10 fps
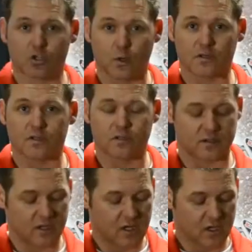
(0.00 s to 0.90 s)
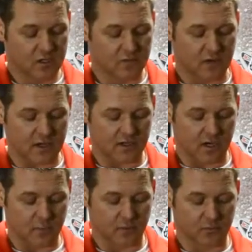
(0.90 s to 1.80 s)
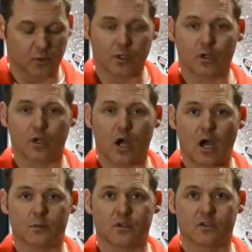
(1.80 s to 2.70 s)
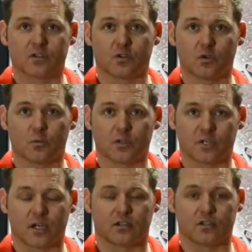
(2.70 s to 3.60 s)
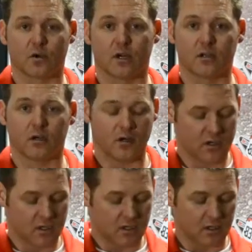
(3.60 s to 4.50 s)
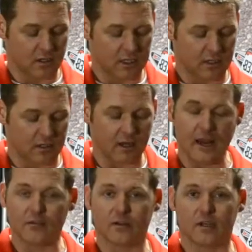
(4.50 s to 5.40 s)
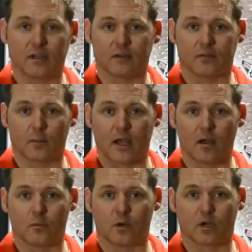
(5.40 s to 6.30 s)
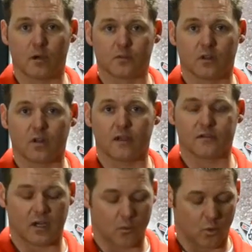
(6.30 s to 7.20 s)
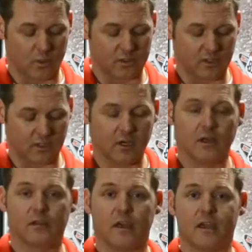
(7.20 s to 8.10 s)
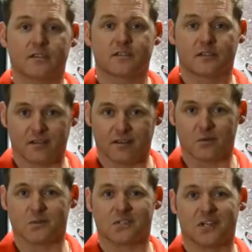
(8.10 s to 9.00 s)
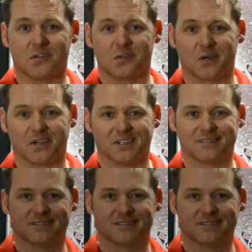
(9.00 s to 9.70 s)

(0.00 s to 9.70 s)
choices, you've got a couple of really good options to protect your trailer. Again, everything that from Caliber comes with a lifetime warranty. Thanks, we'll see you on the trail.